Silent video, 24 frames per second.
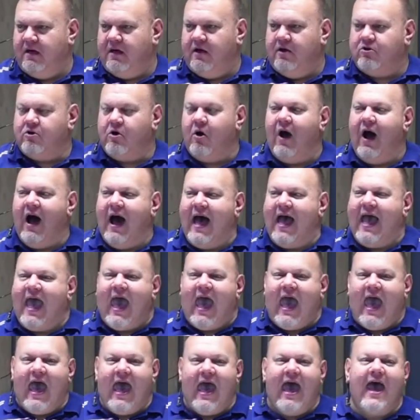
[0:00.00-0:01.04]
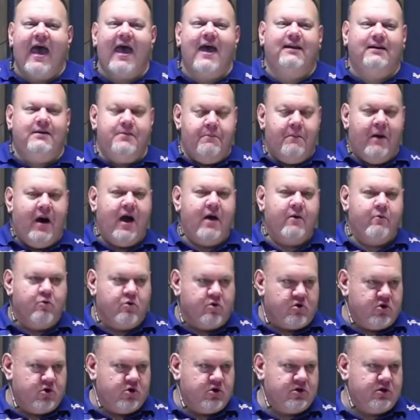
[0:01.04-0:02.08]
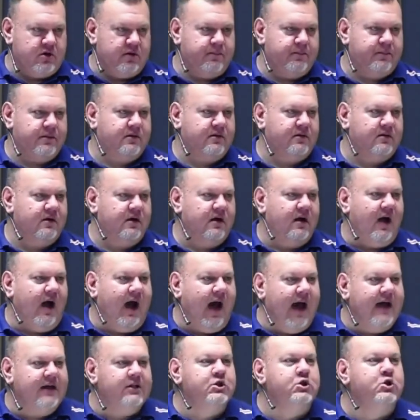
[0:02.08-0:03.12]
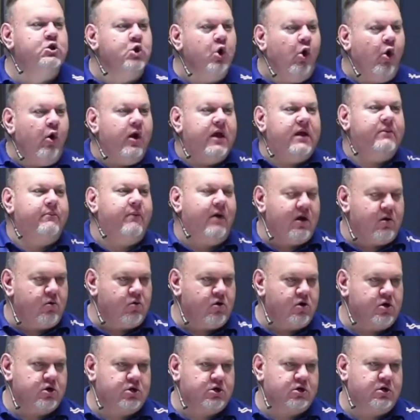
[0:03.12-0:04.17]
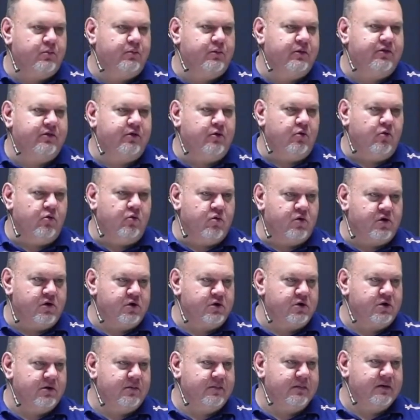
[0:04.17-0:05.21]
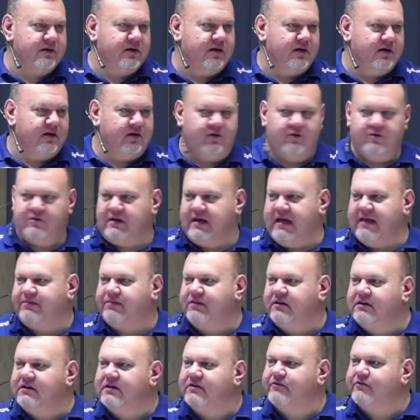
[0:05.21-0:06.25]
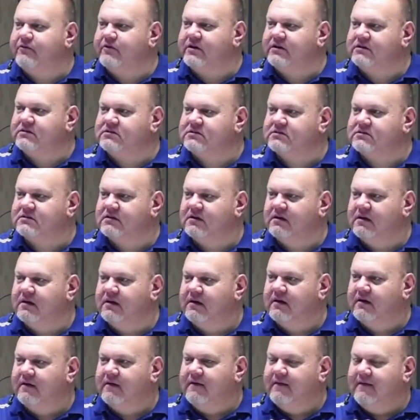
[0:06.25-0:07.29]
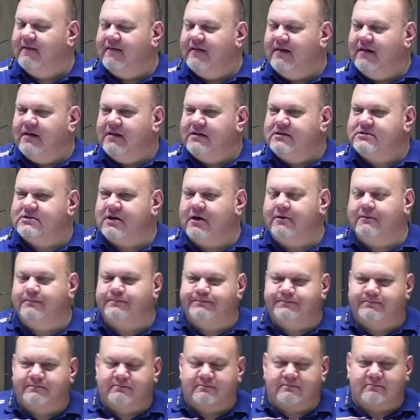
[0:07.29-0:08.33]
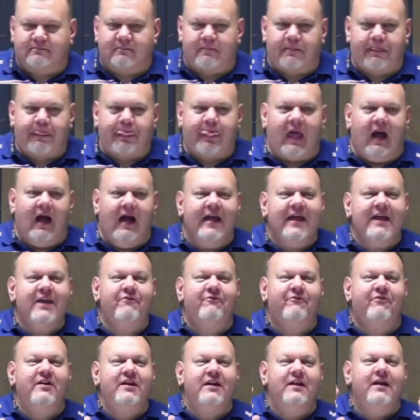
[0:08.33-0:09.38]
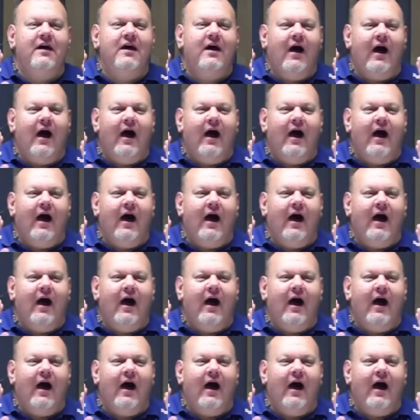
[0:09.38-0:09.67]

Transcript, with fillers: So I add my worship. I join my worship with your worship. You get the difference? So even